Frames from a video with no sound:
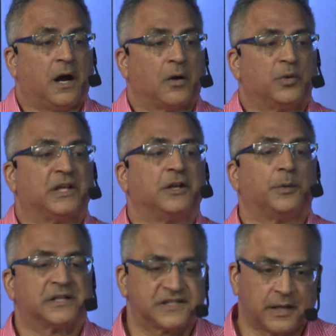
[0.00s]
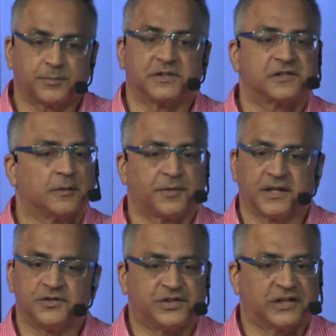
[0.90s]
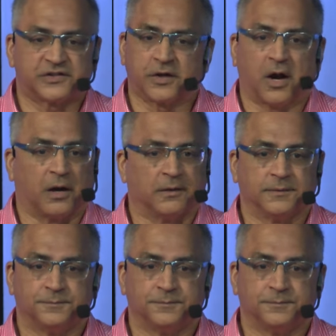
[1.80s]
are willing to accept that some things just are.